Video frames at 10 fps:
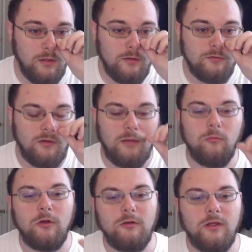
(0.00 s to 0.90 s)
So I'm
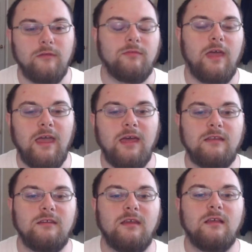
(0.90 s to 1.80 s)
wondering if
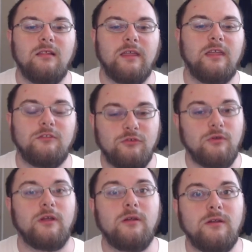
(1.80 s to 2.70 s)
that, like, he
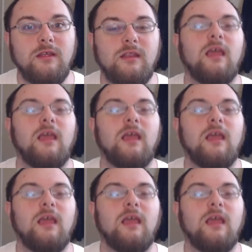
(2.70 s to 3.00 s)
triggered it,